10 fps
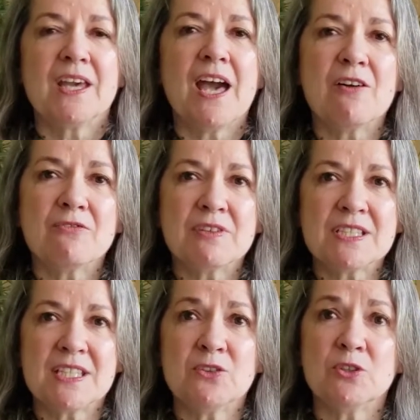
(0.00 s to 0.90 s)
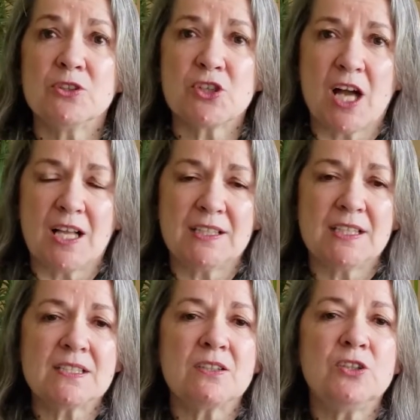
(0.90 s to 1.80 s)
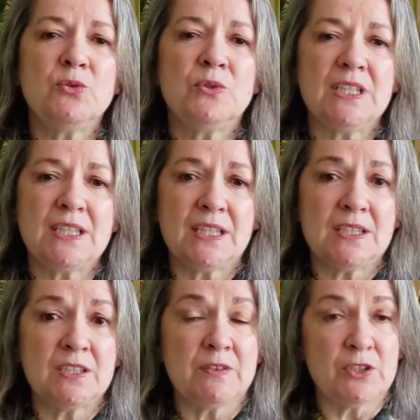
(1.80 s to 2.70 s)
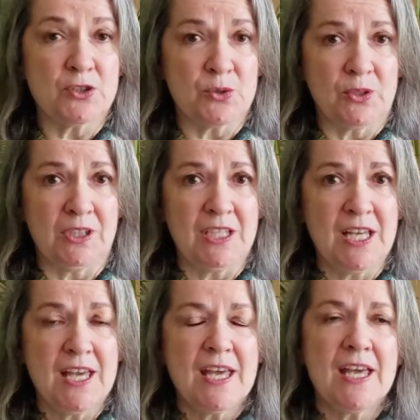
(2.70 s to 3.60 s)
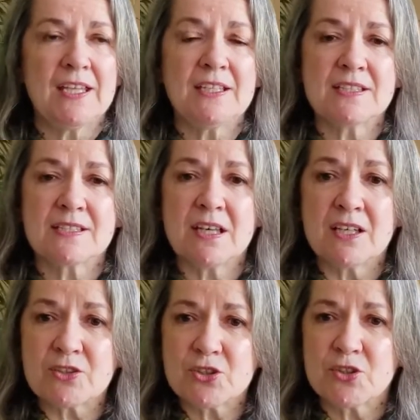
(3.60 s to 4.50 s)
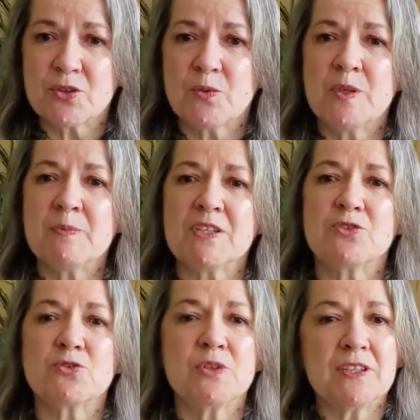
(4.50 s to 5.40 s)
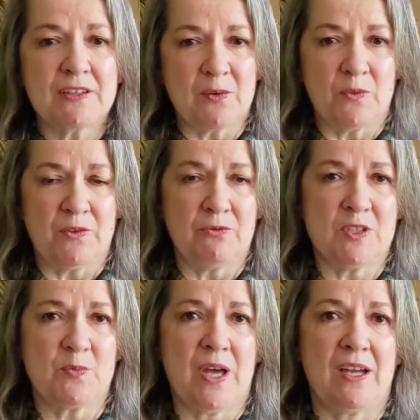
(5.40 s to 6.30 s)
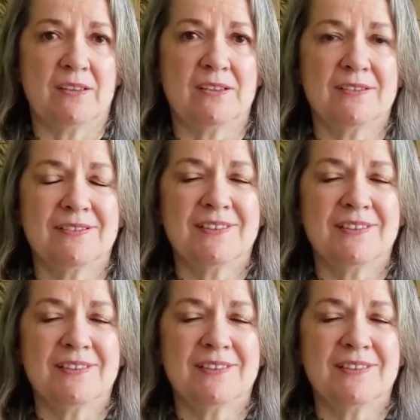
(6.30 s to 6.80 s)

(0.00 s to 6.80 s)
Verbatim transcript: Every single child a unique individual, and as such, we must treat them with respect.